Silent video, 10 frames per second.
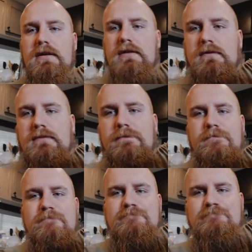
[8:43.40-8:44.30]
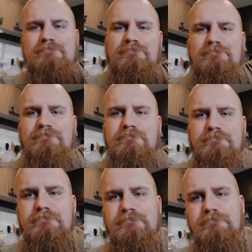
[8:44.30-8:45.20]

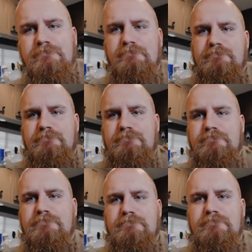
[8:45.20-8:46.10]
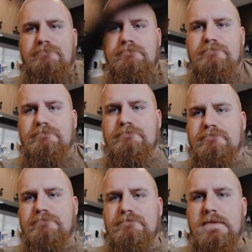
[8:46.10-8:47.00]
Nobody speaks.